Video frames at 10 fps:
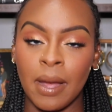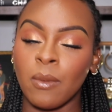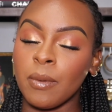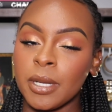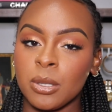
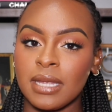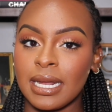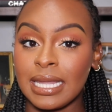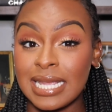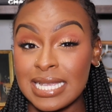I will make sure that
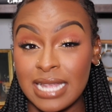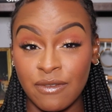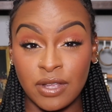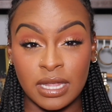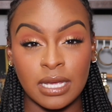I list
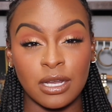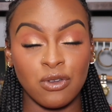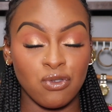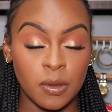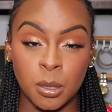everything in the
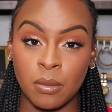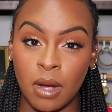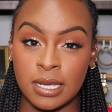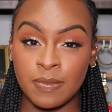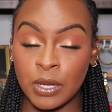description
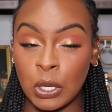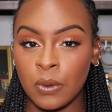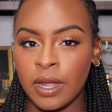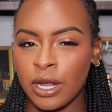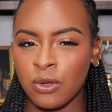box
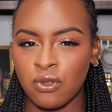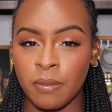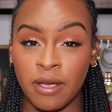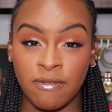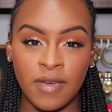below that I use
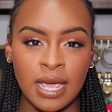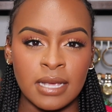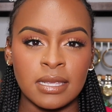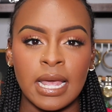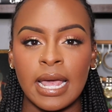on my
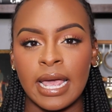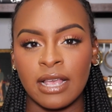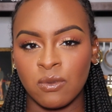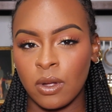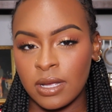face,
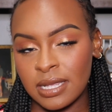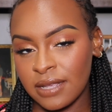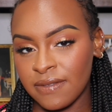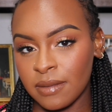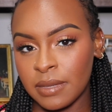as well as
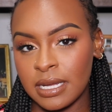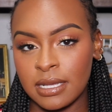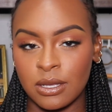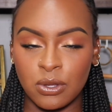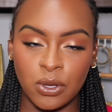leave some
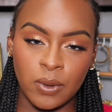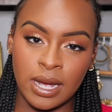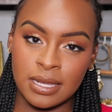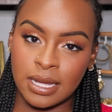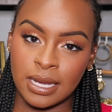links so you
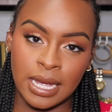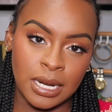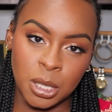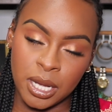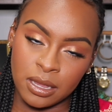guys
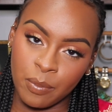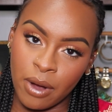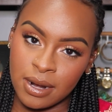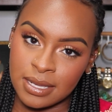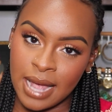can check the
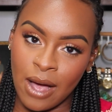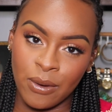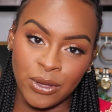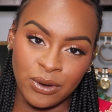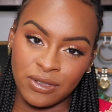products
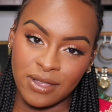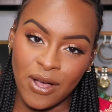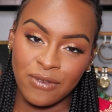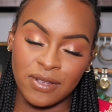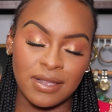out
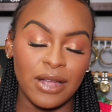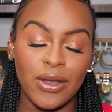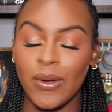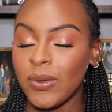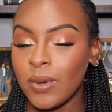yourself, because I
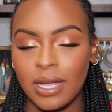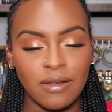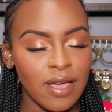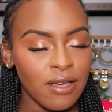know you will love